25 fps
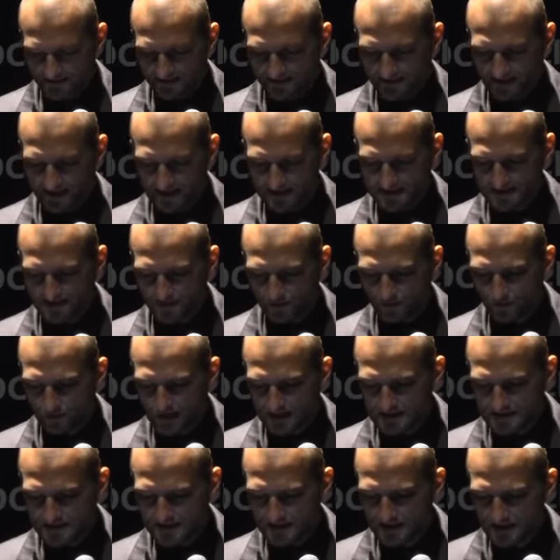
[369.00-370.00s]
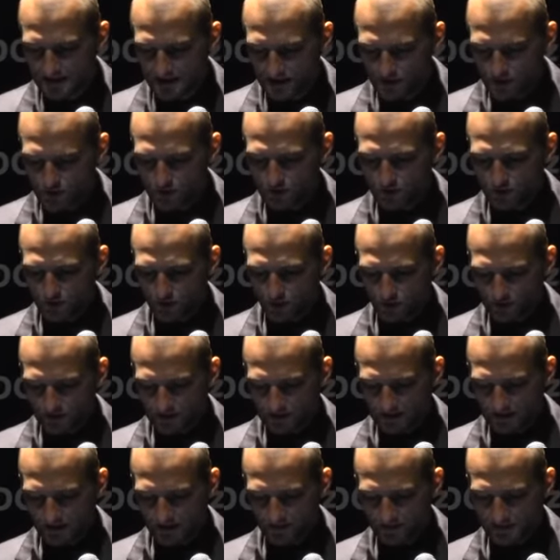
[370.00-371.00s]
attacks in the West should
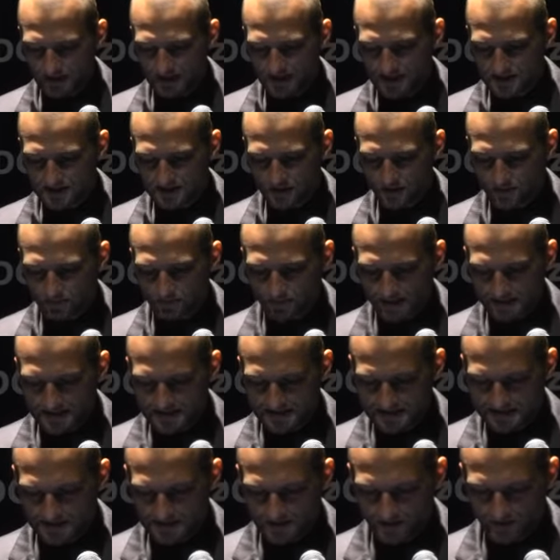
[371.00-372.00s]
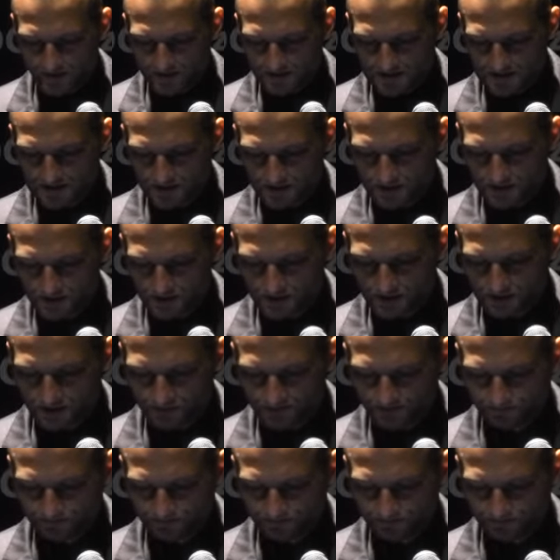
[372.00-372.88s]
not make us complacent on this issue.